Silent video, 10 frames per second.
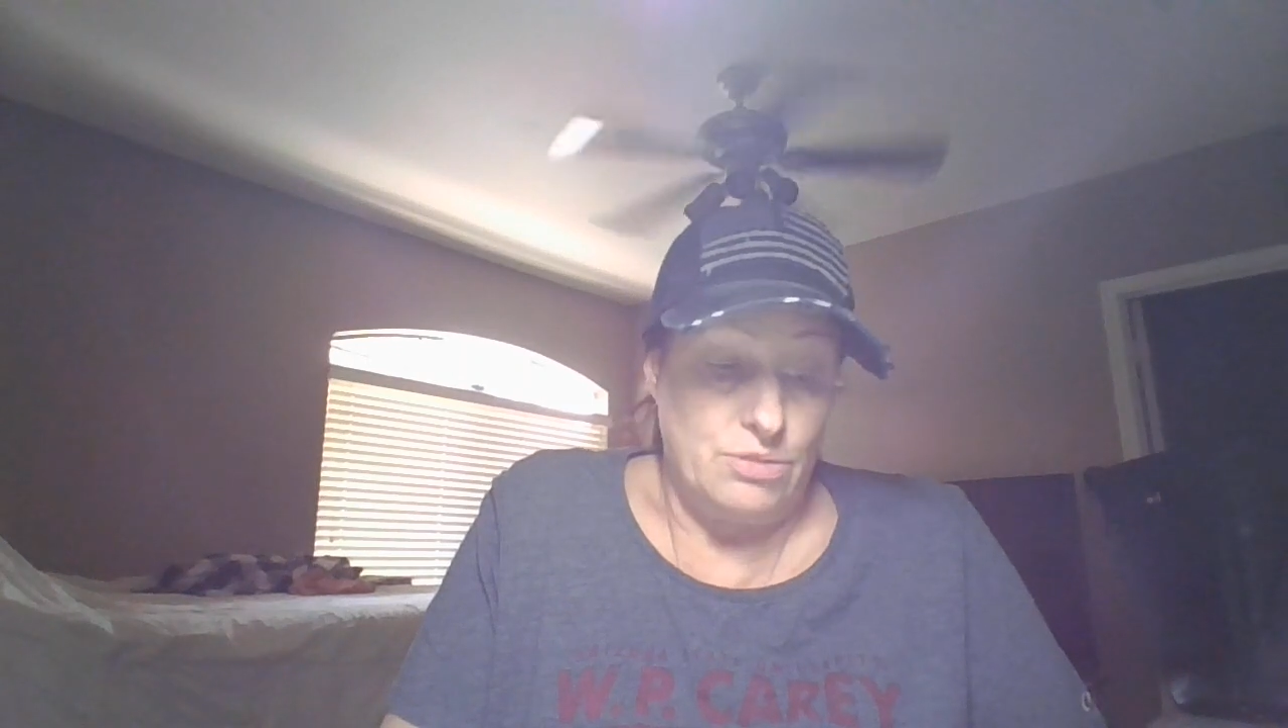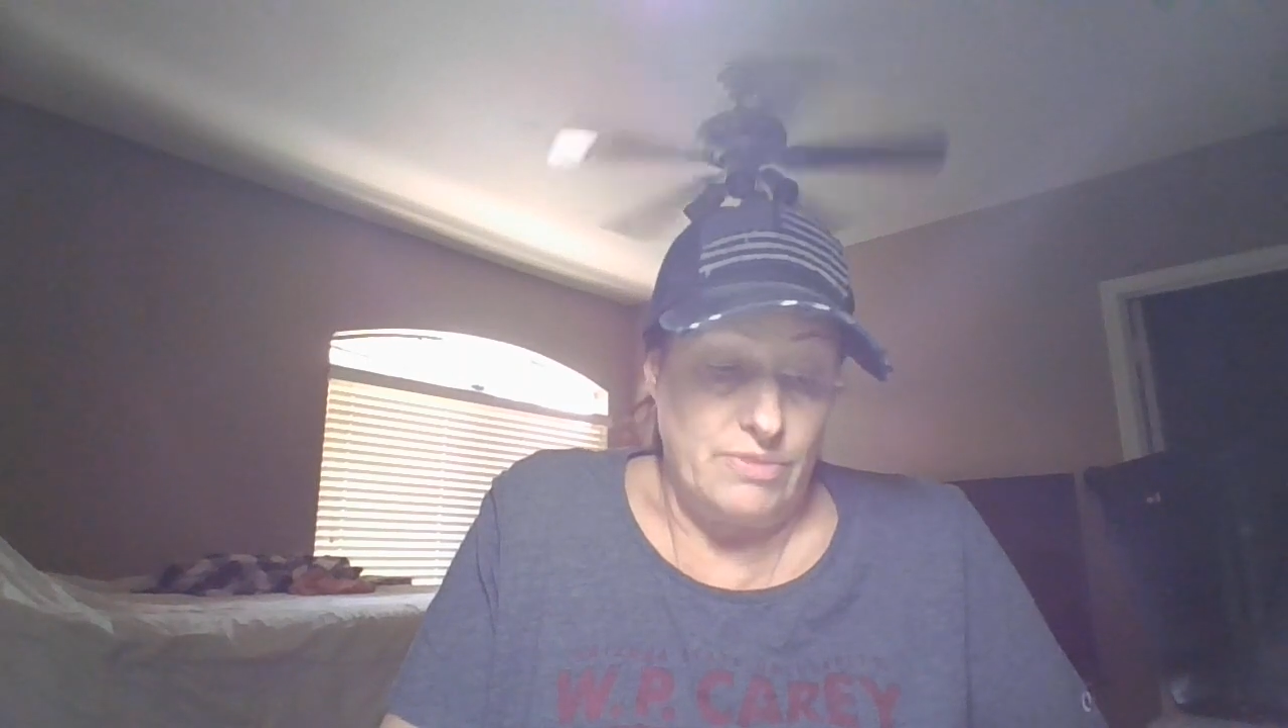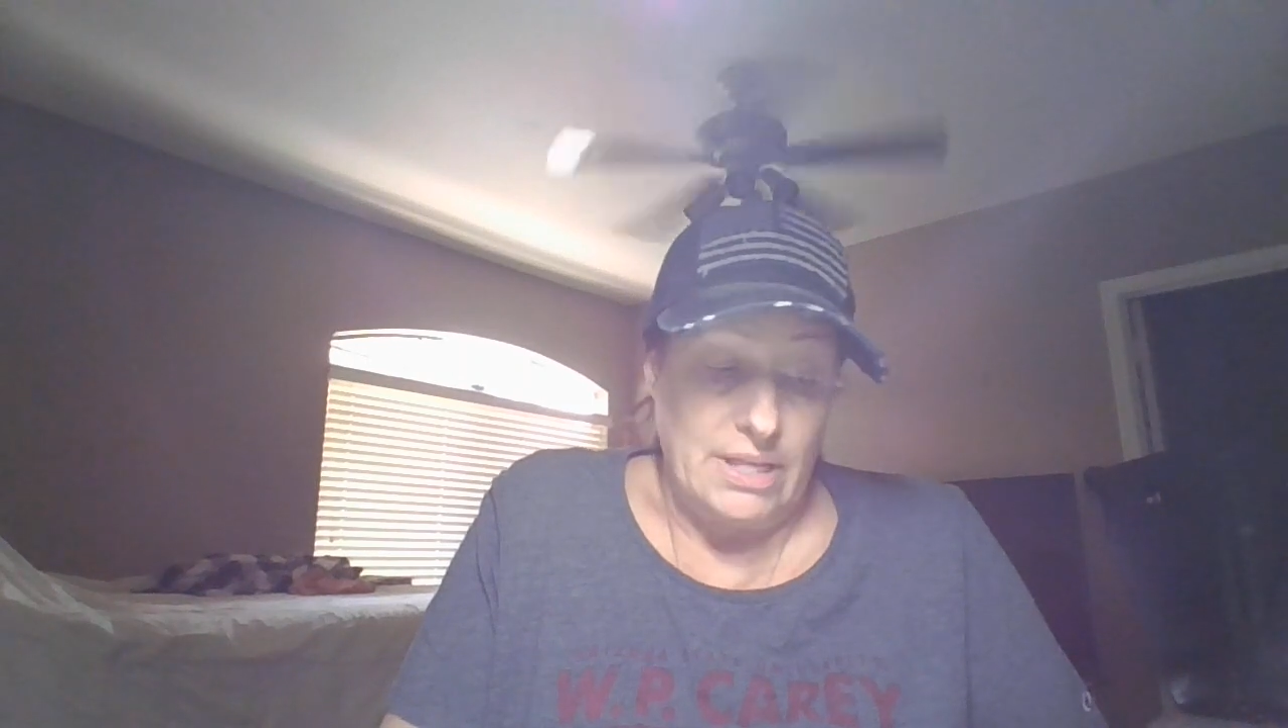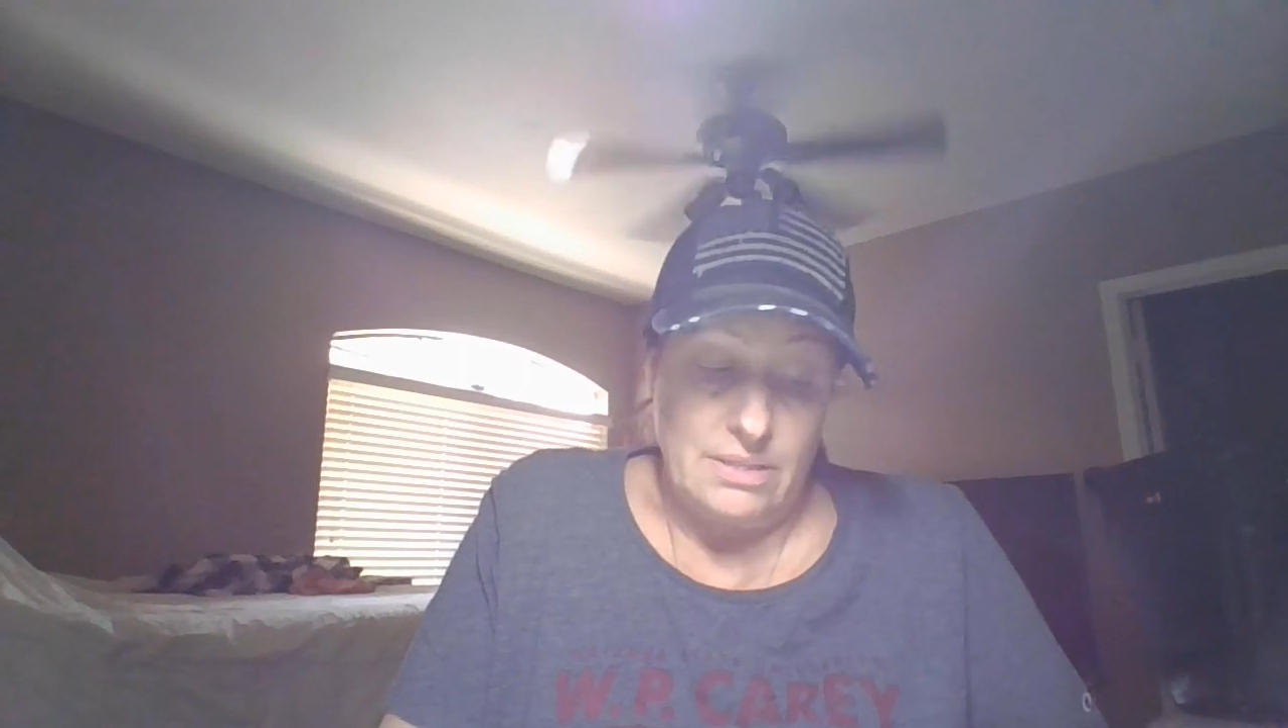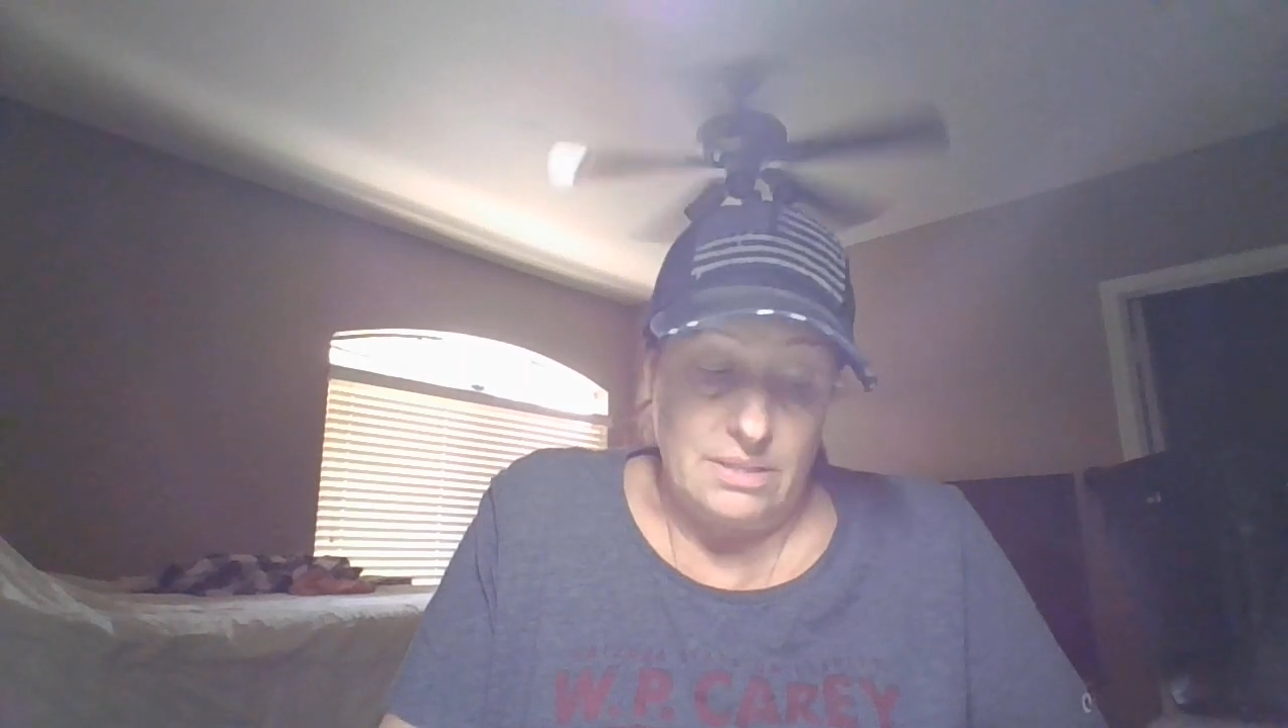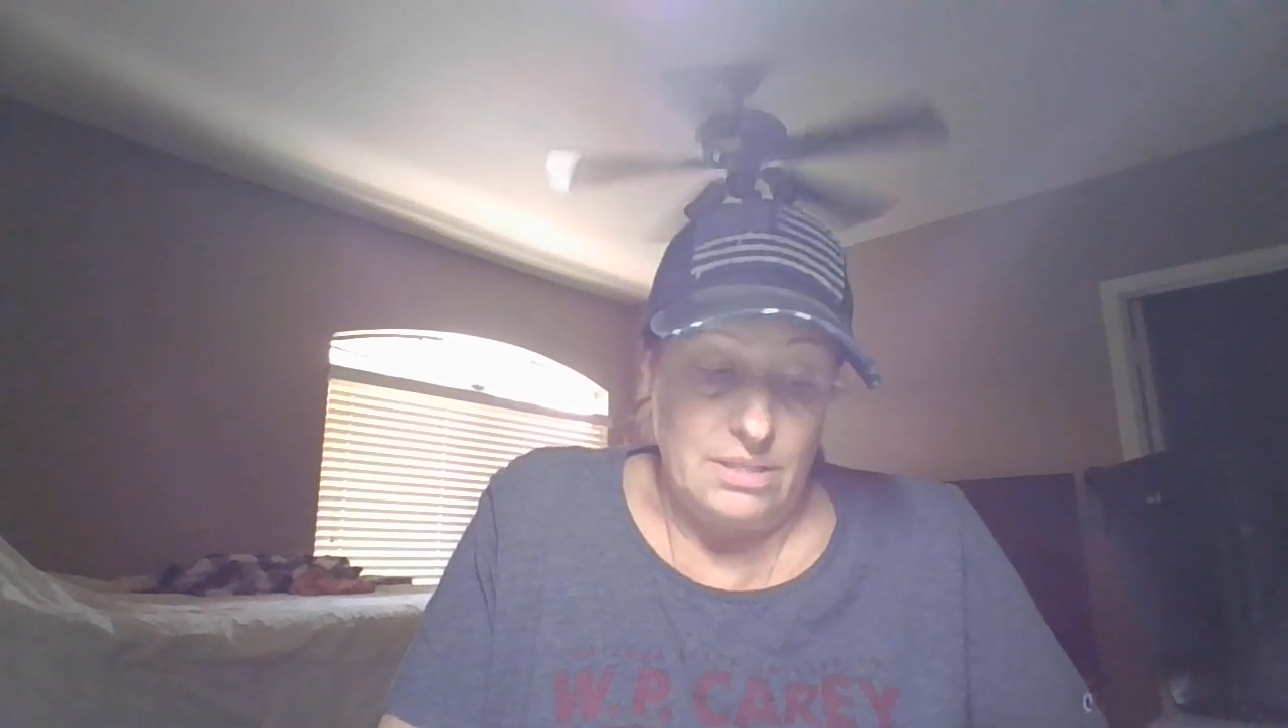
surveillance